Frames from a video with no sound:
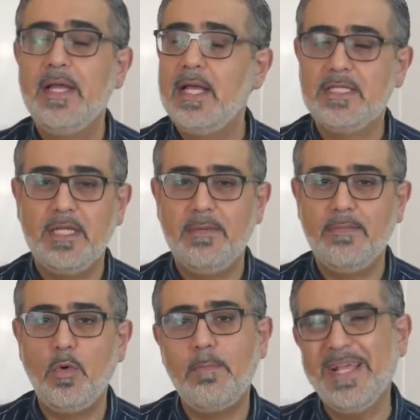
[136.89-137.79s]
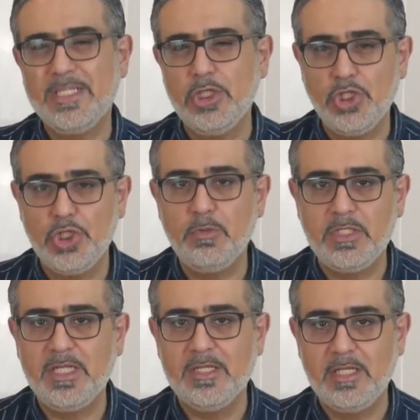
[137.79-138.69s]
It's what makes it
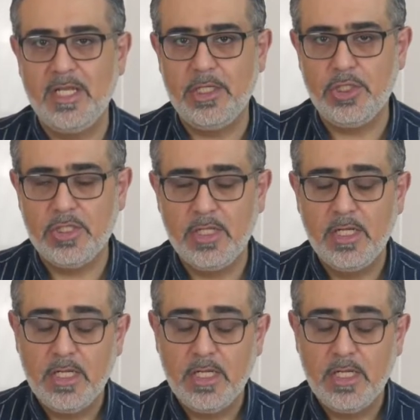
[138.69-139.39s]
juicy and delicious.